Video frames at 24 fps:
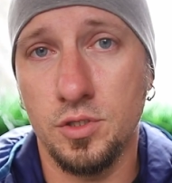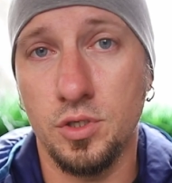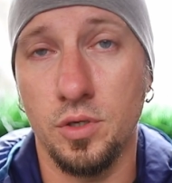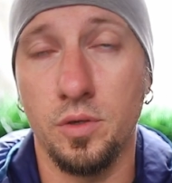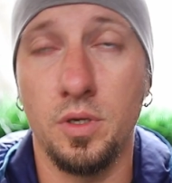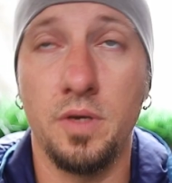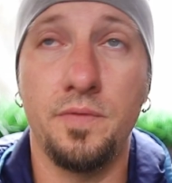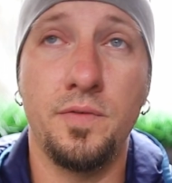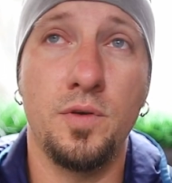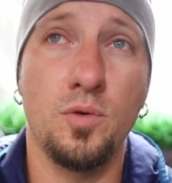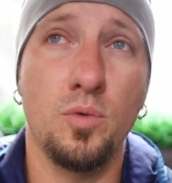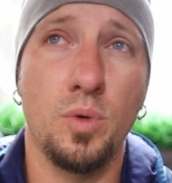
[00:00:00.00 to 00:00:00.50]

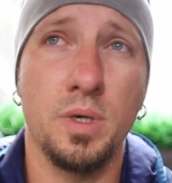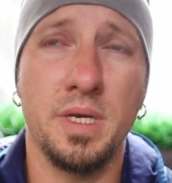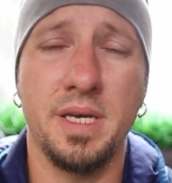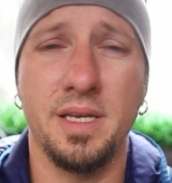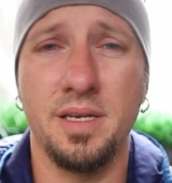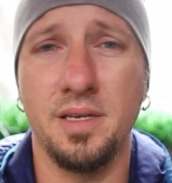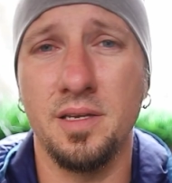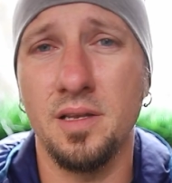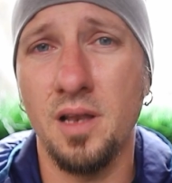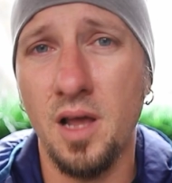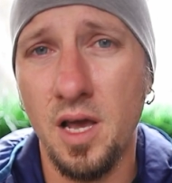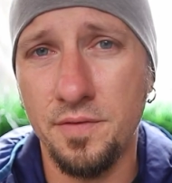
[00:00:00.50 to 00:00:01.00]
So if you're
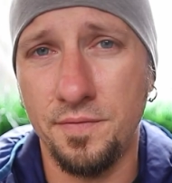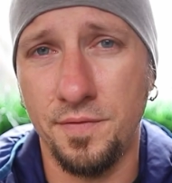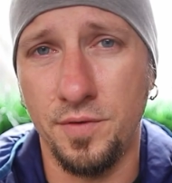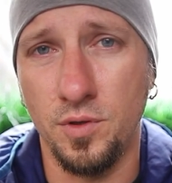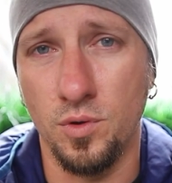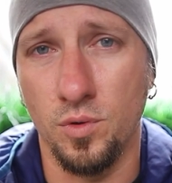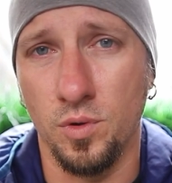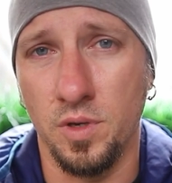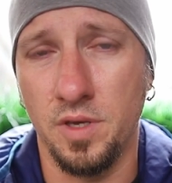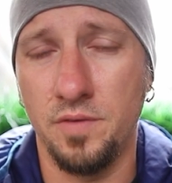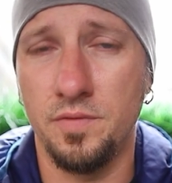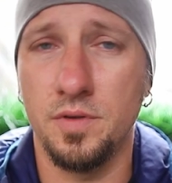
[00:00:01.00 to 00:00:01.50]
working in live
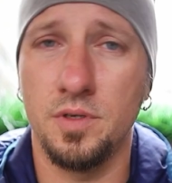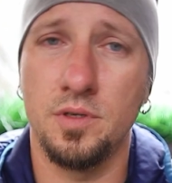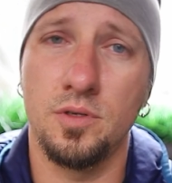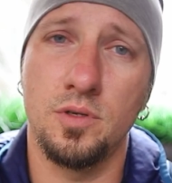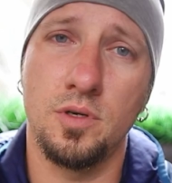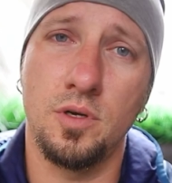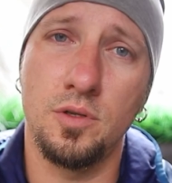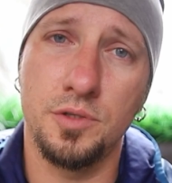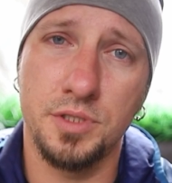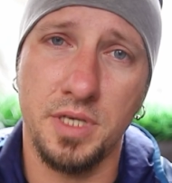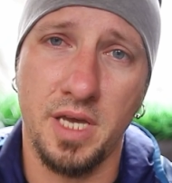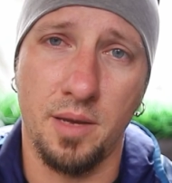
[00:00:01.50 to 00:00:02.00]
view, even
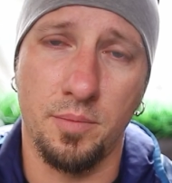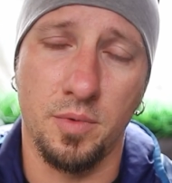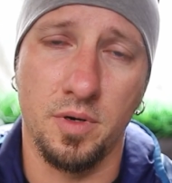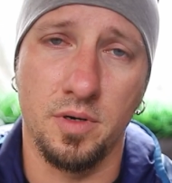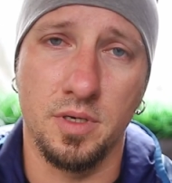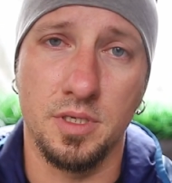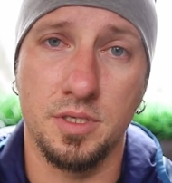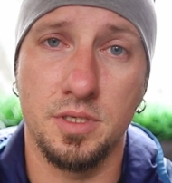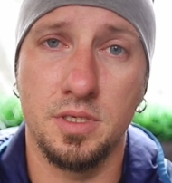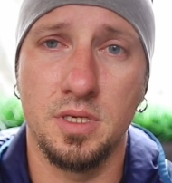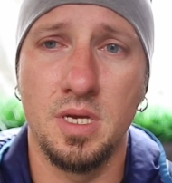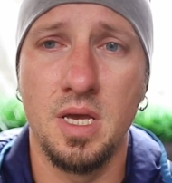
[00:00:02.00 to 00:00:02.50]
in old
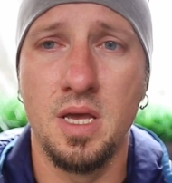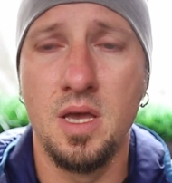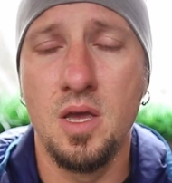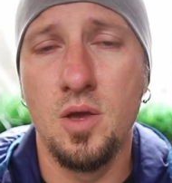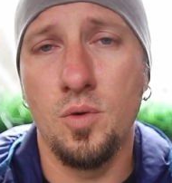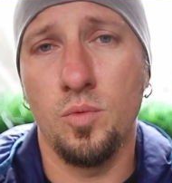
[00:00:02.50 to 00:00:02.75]
cameras,